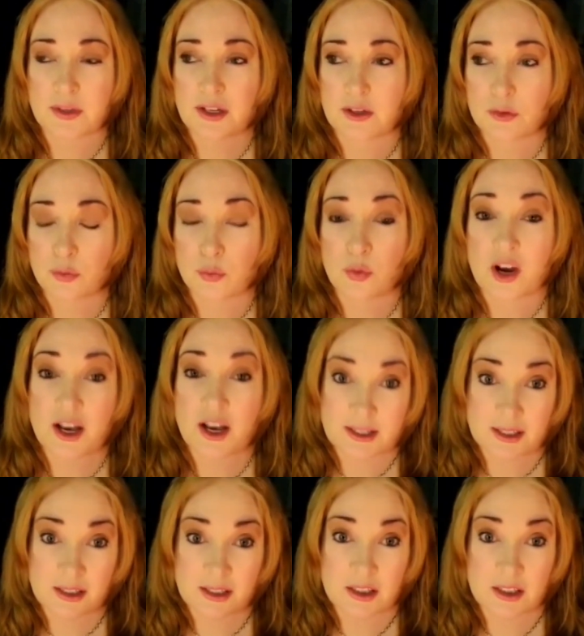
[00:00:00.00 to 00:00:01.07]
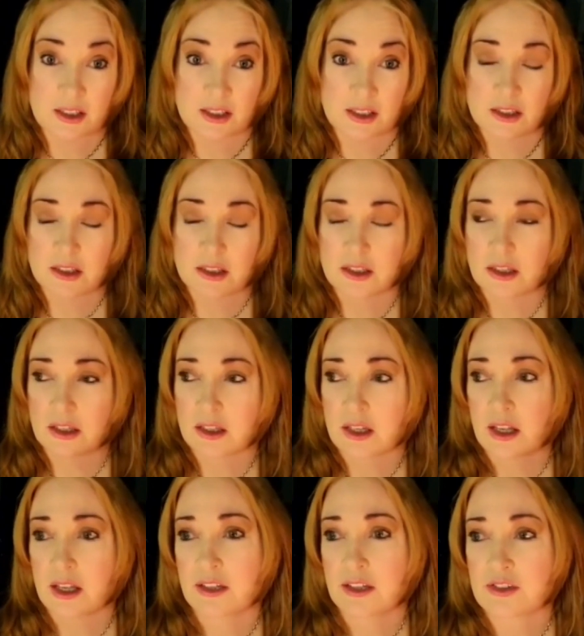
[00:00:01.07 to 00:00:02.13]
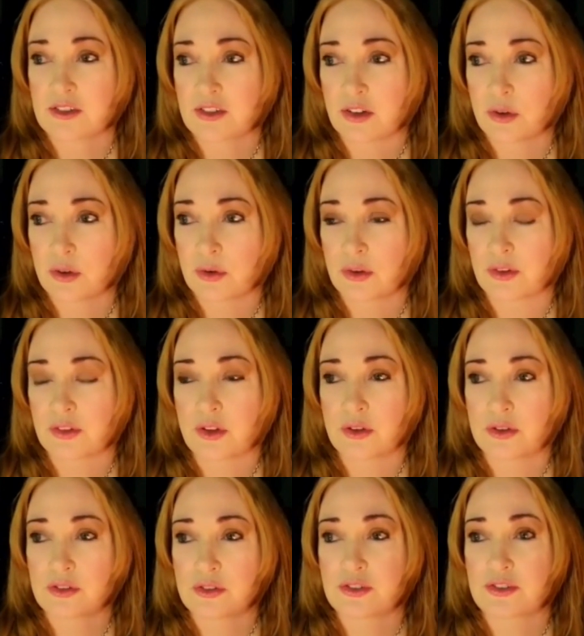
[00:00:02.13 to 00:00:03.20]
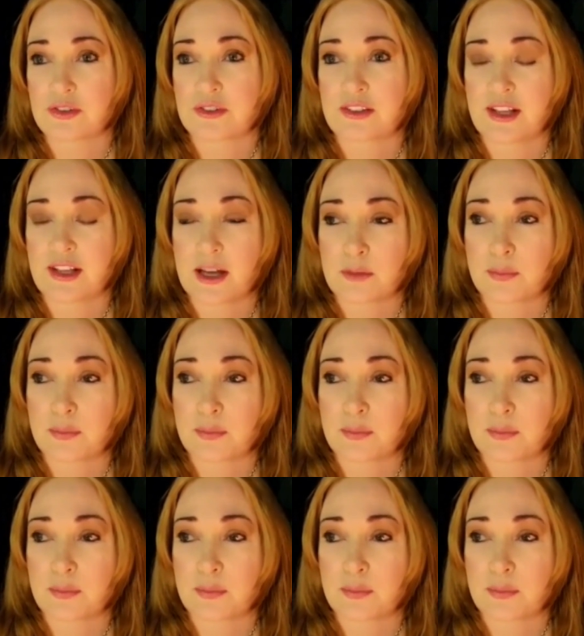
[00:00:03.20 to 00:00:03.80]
and rotting. So that